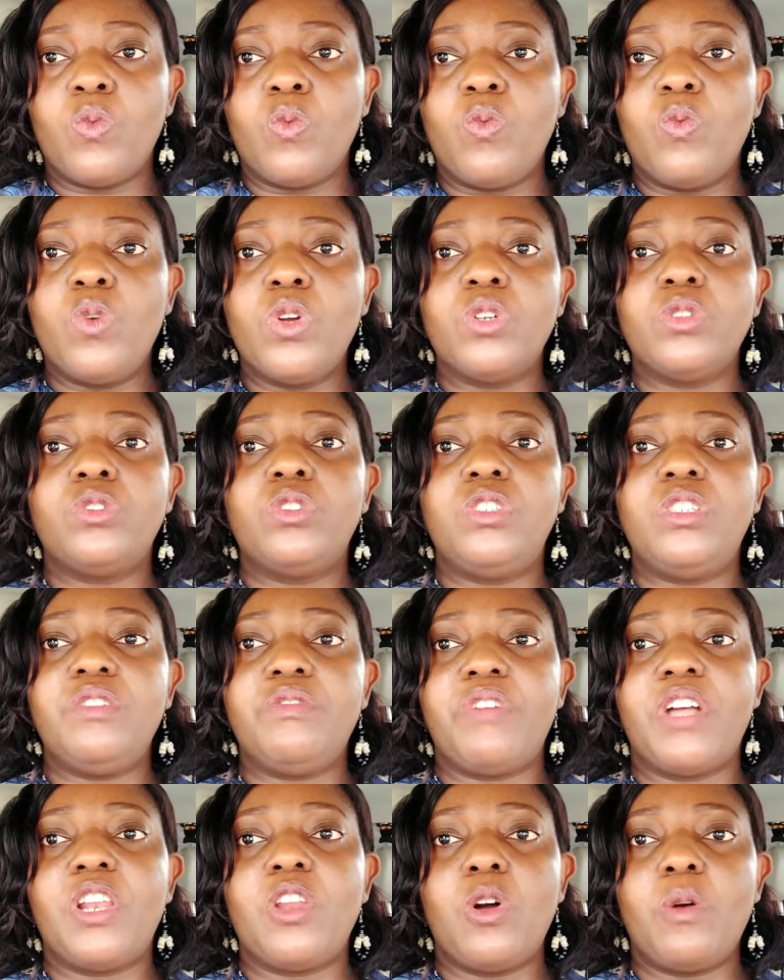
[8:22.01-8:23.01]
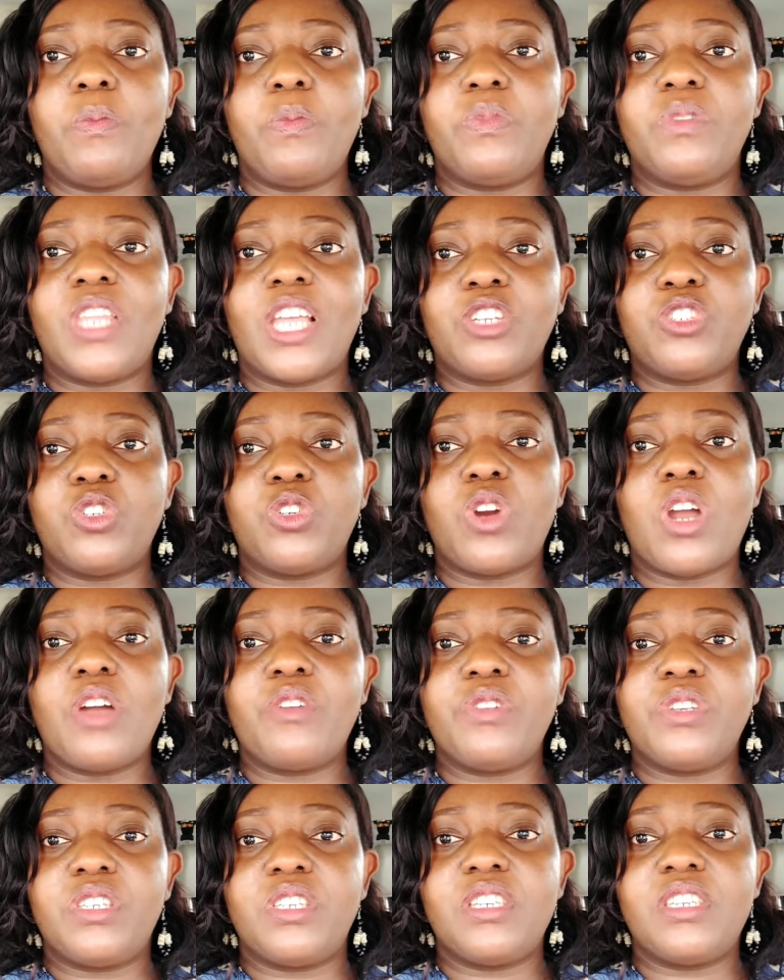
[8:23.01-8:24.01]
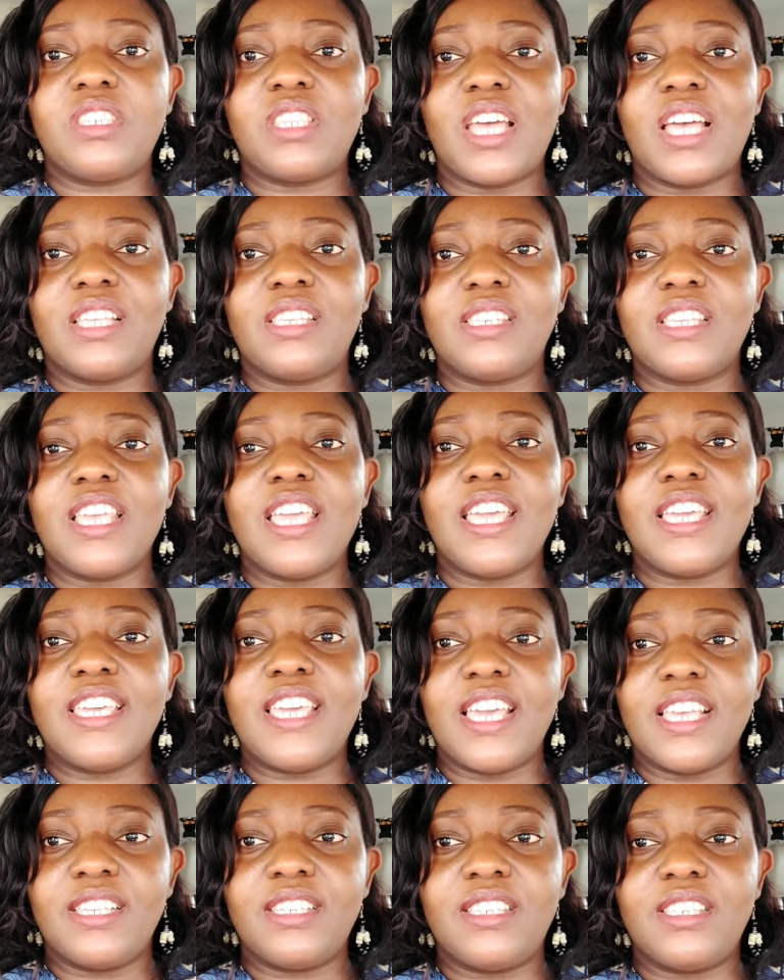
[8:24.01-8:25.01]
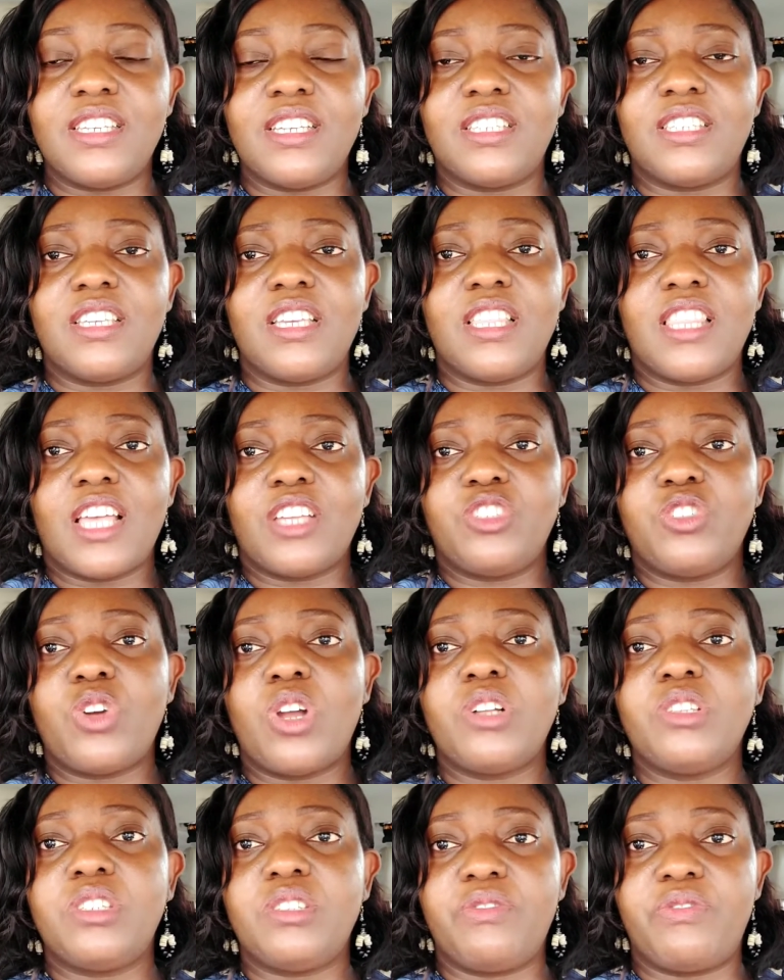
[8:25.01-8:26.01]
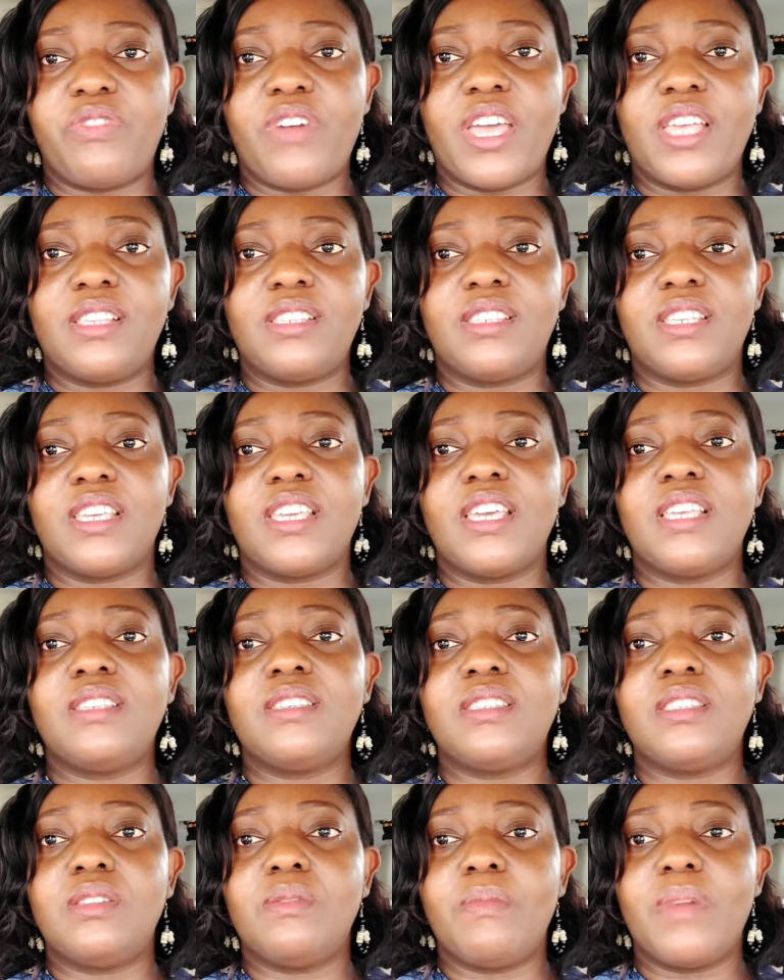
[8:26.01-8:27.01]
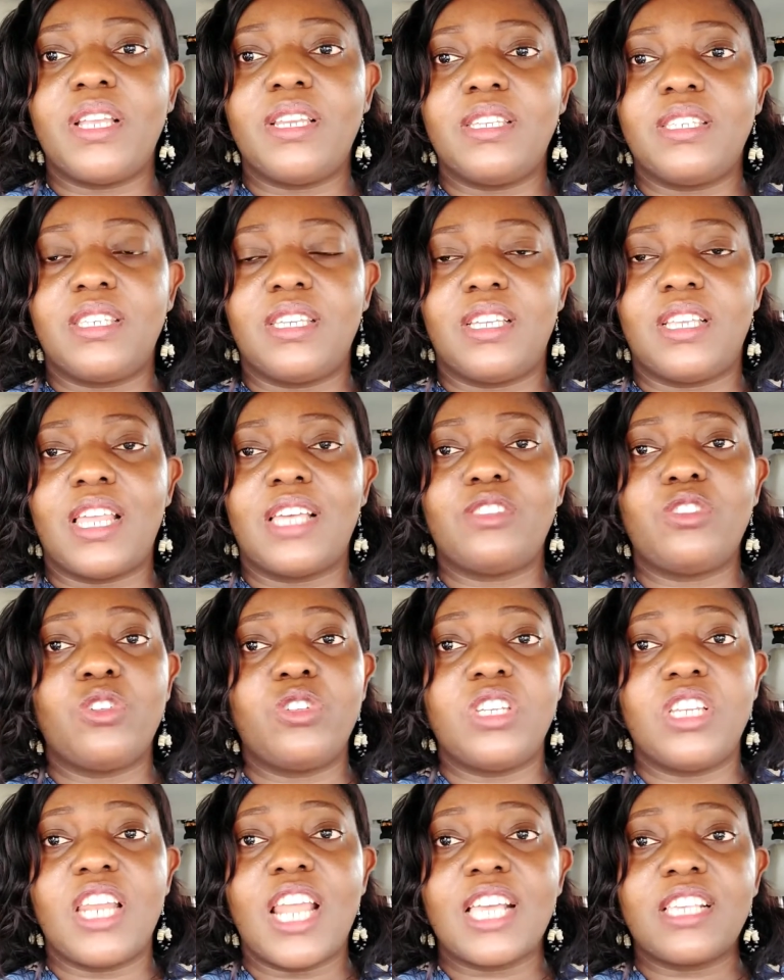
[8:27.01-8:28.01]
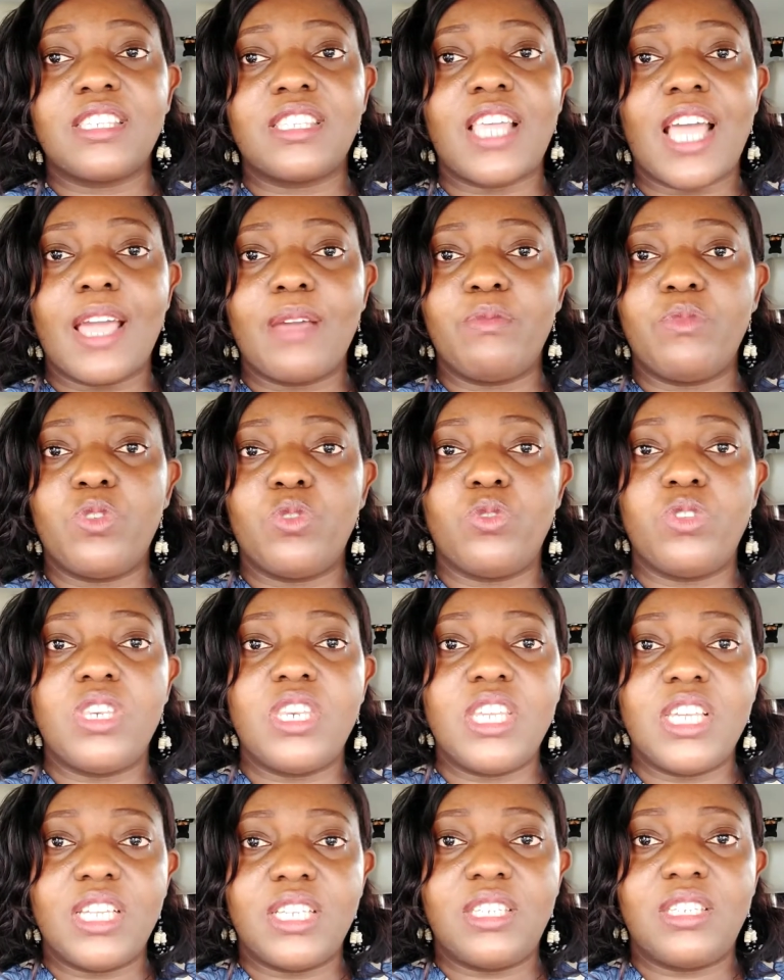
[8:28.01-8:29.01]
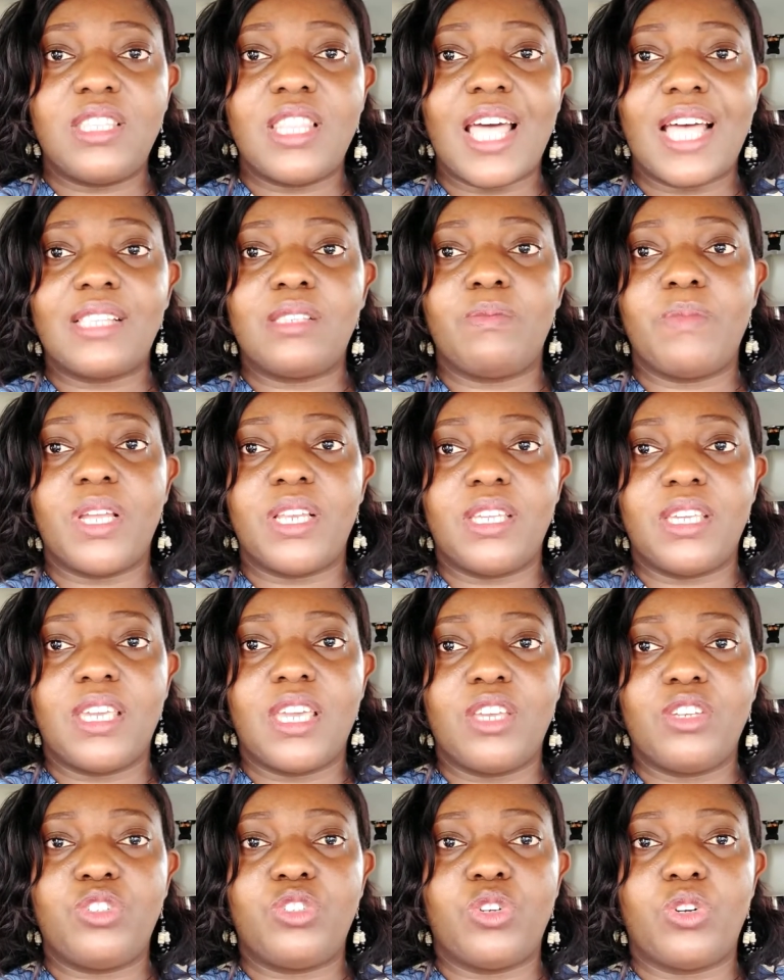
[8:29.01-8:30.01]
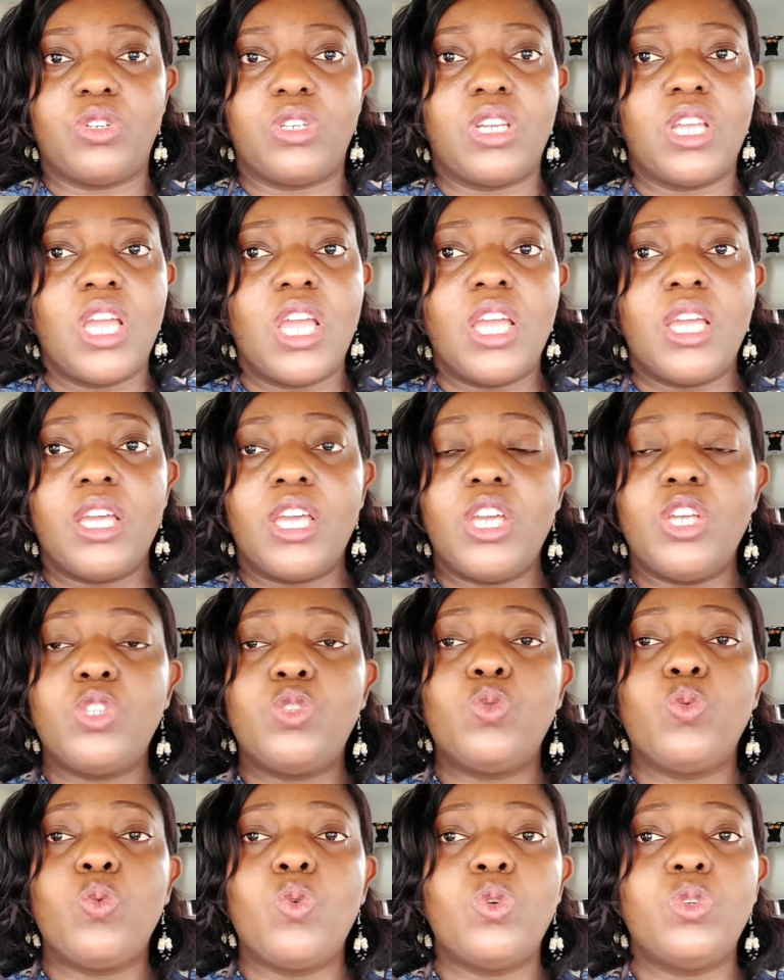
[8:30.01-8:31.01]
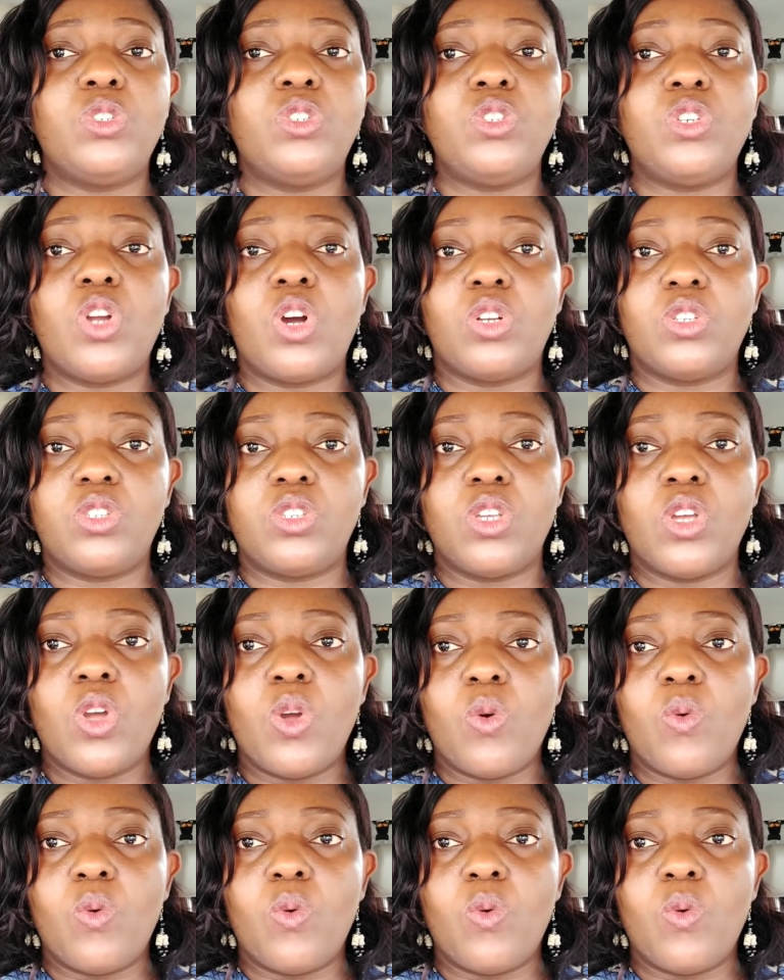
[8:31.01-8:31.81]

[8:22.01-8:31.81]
will develop natural resistance against it, a natural defense against the medicine. And so the next time you need that medication, it would not